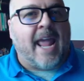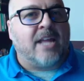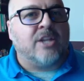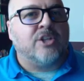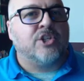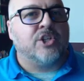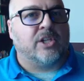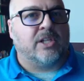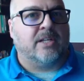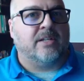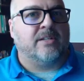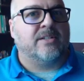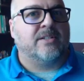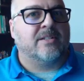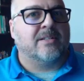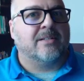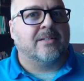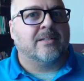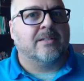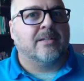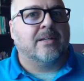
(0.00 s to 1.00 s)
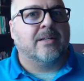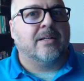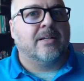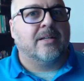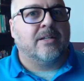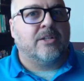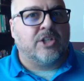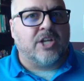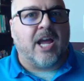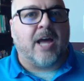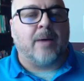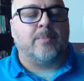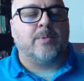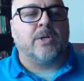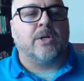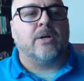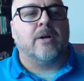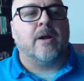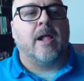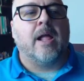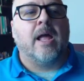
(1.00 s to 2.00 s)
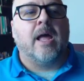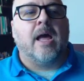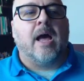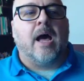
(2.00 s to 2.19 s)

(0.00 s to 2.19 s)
Angeles chapter.